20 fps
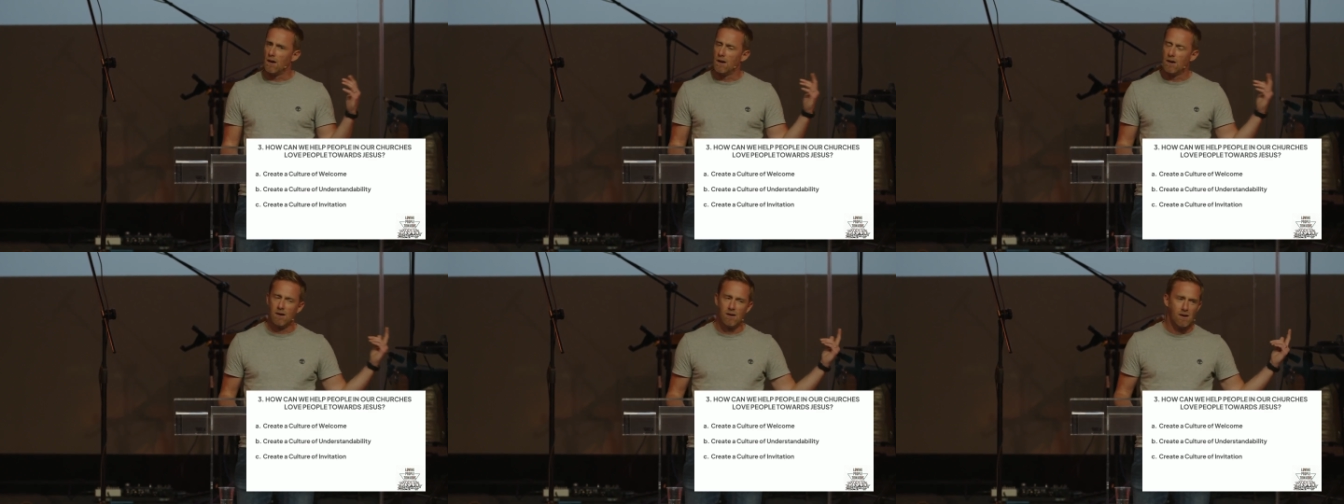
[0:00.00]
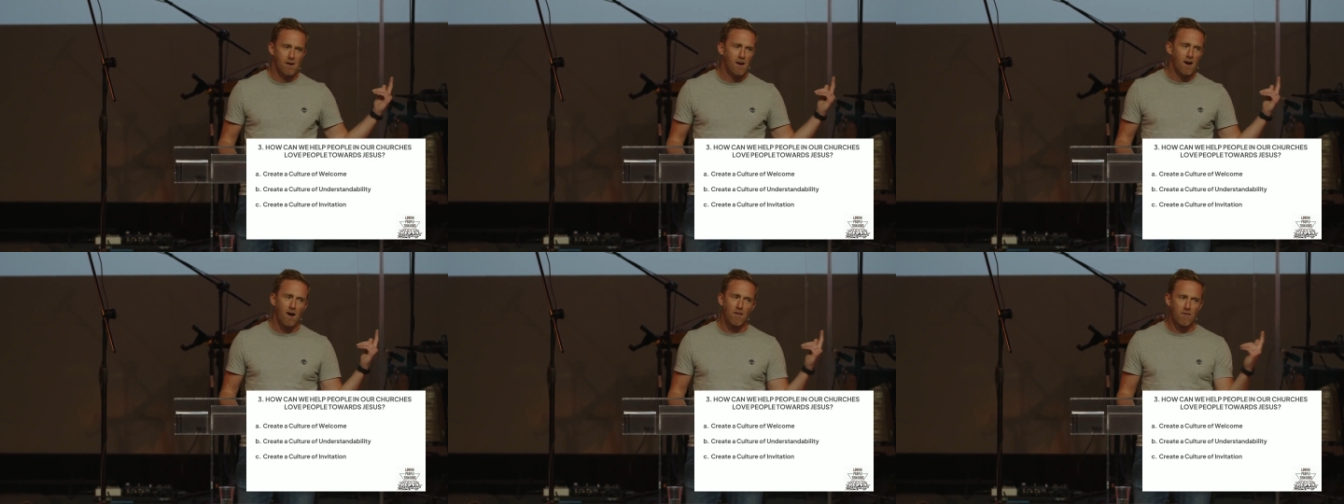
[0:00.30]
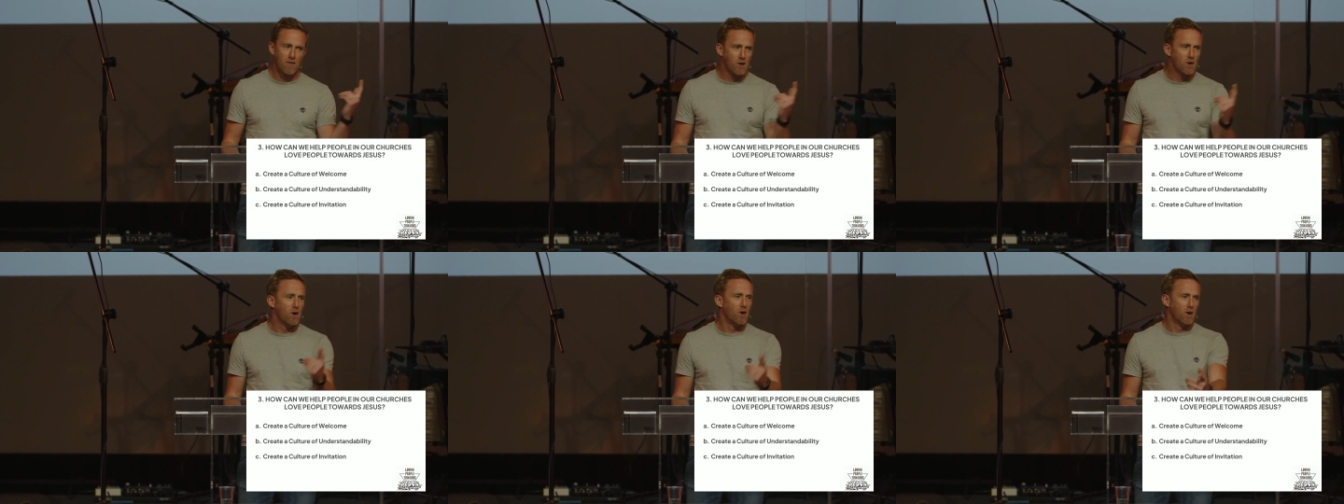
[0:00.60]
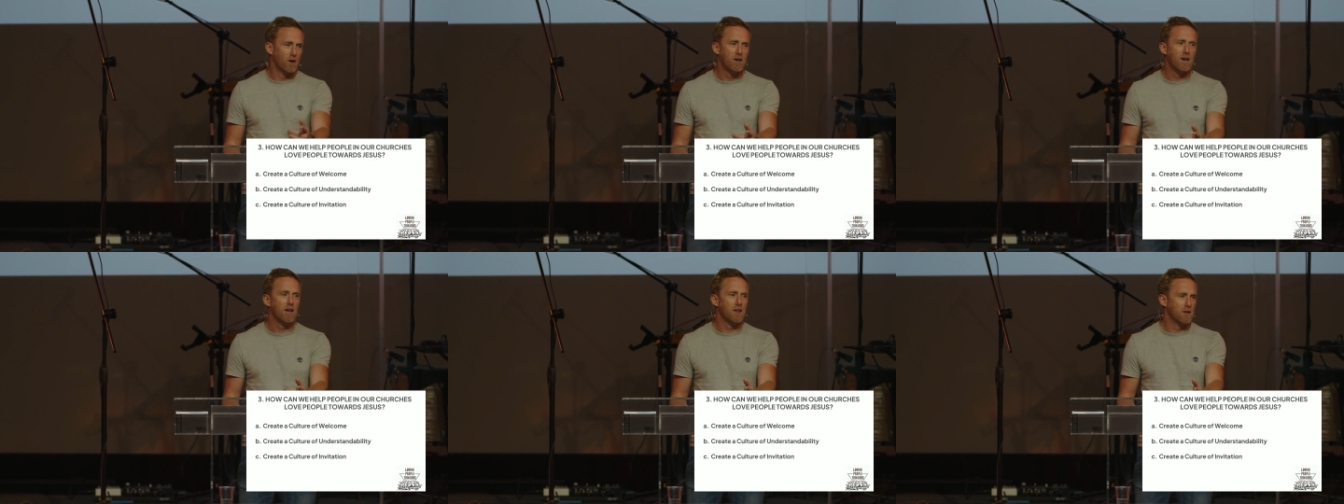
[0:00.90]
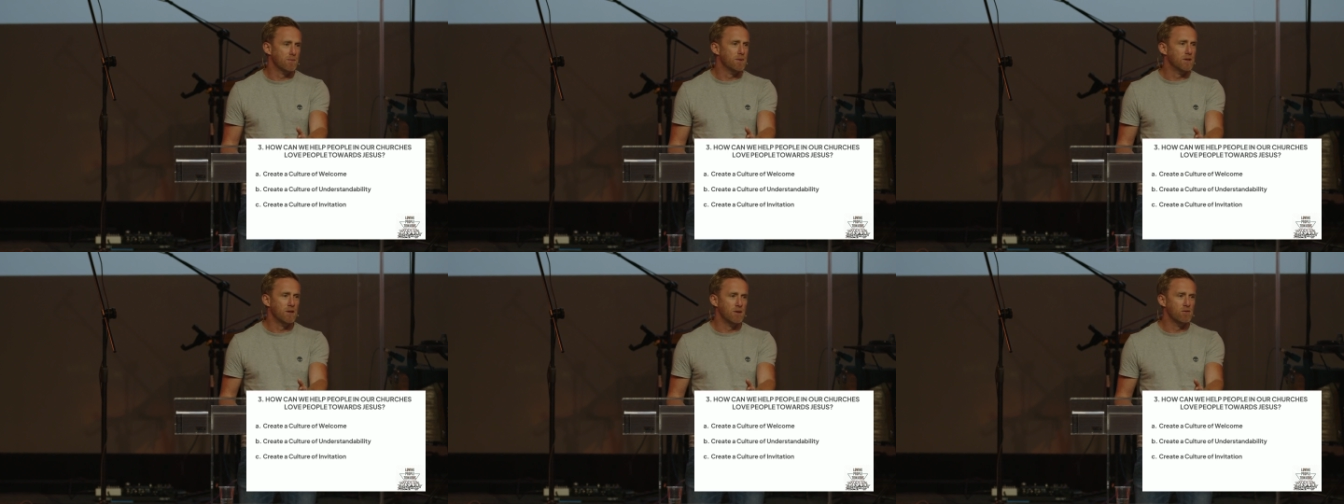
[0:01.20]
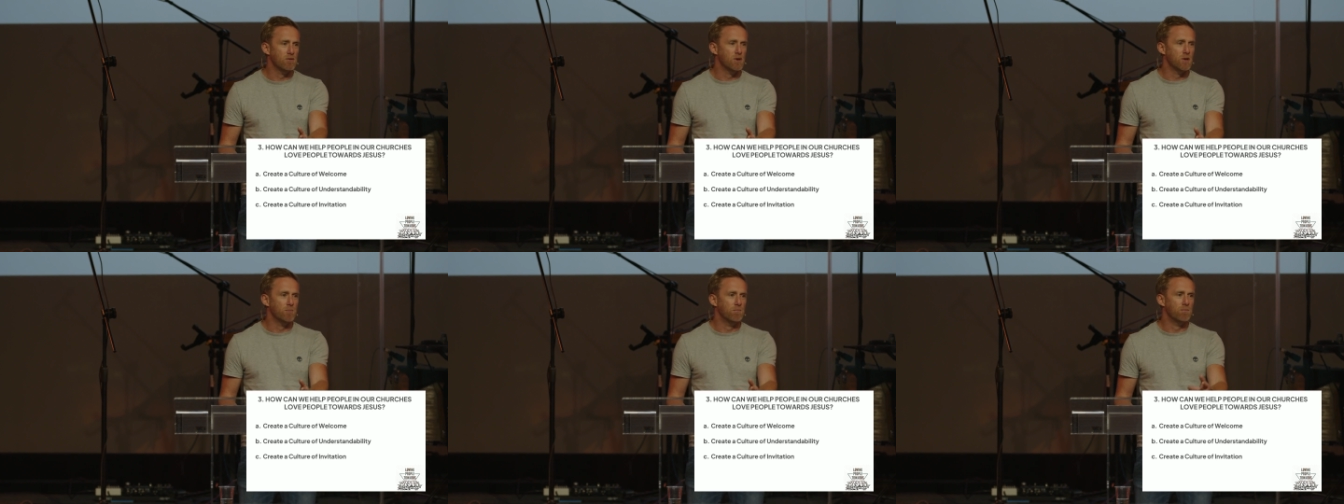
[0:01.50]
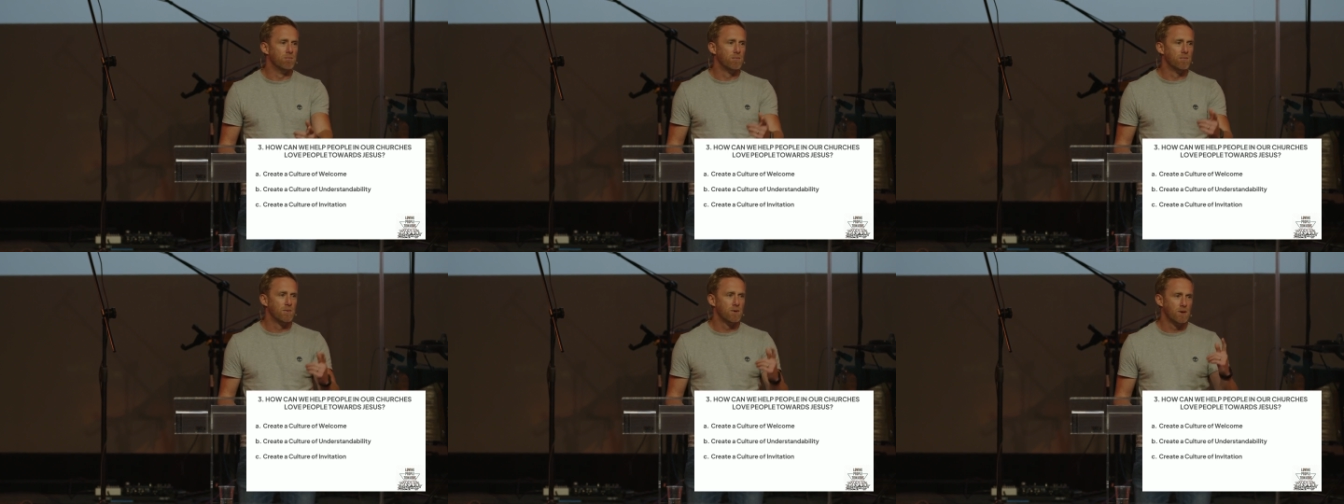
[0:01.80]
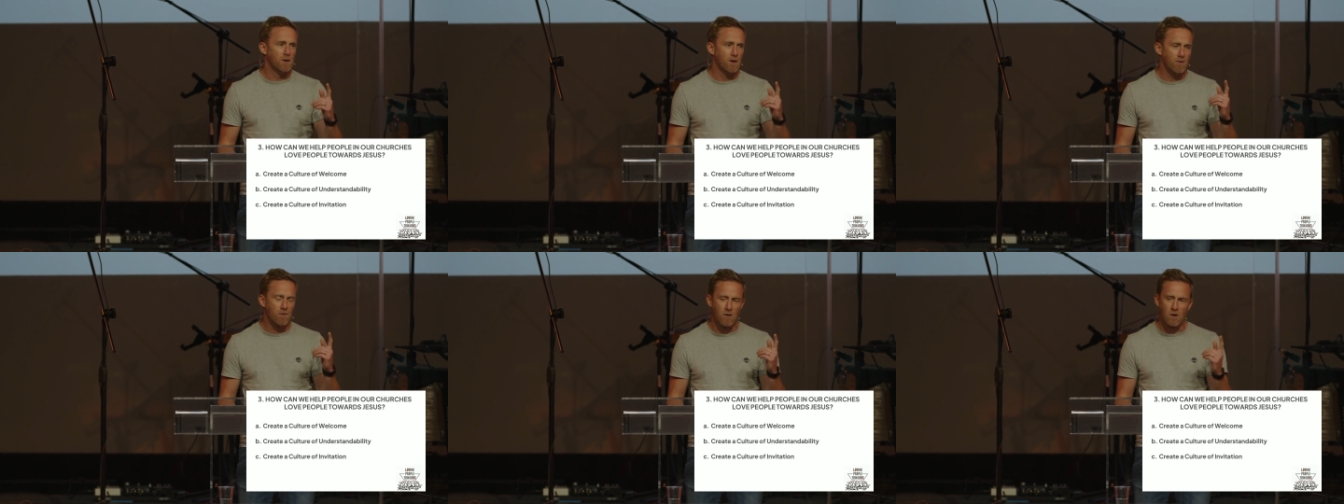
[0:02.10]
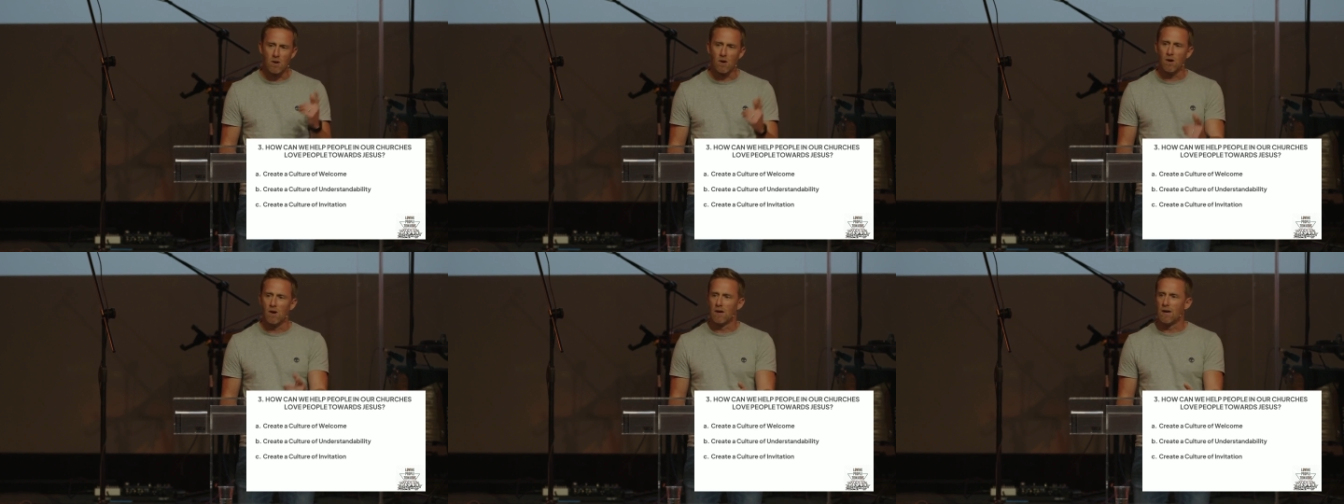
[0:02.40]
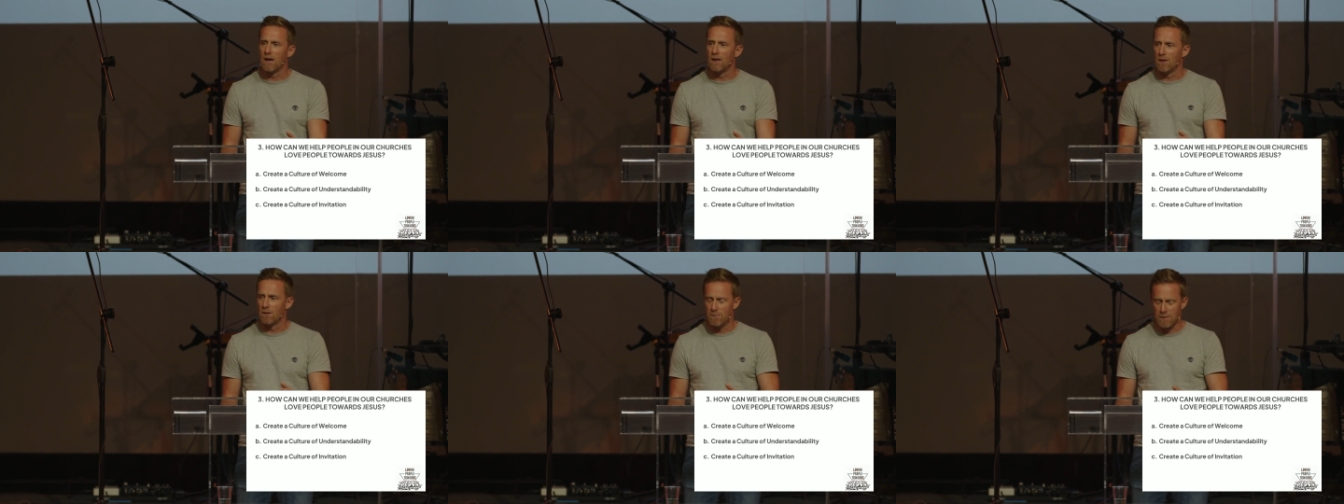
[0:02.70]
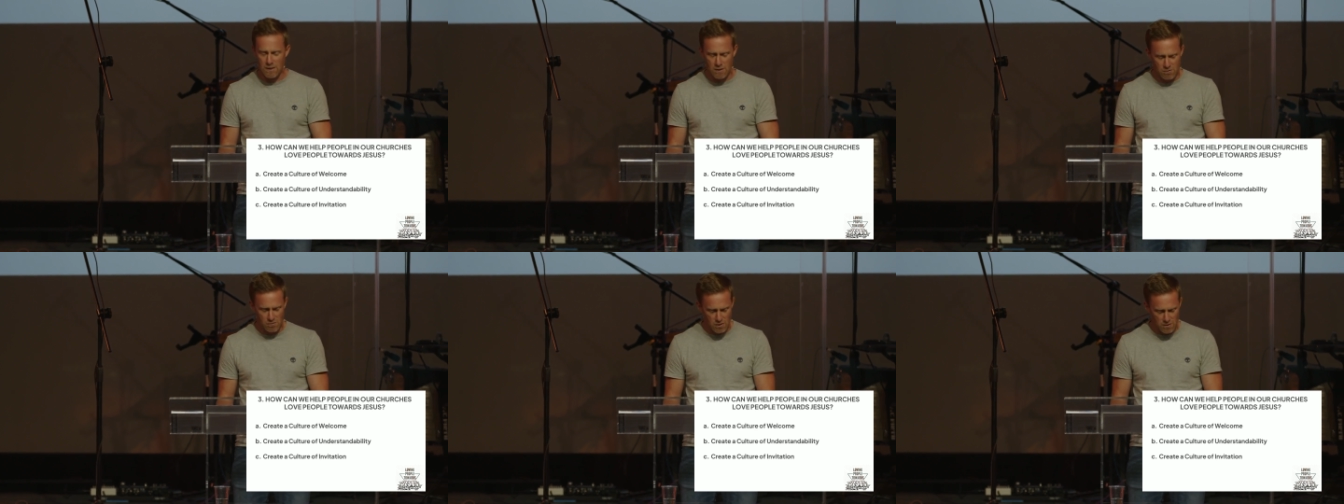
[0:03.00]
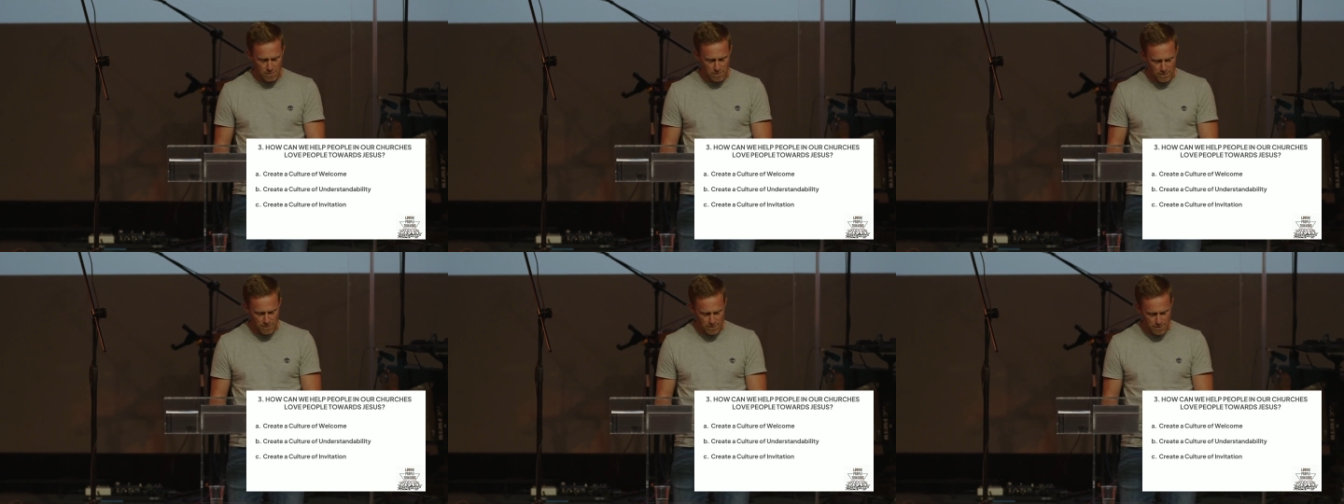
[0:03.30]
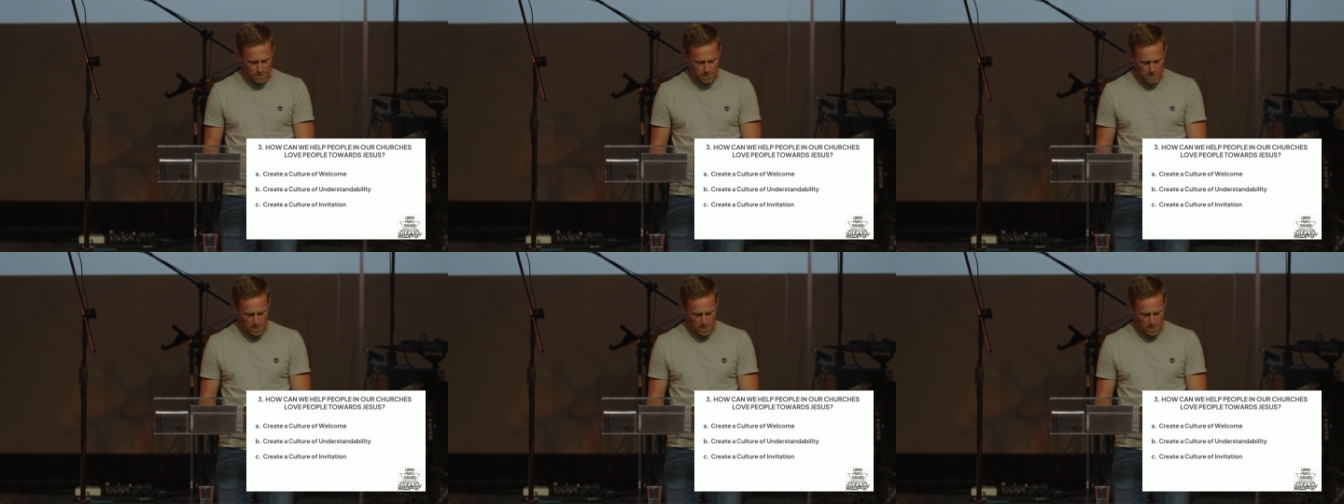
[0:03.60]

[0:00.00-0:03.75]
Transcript: oh, I've got to get them in the room. Got to get them in the room.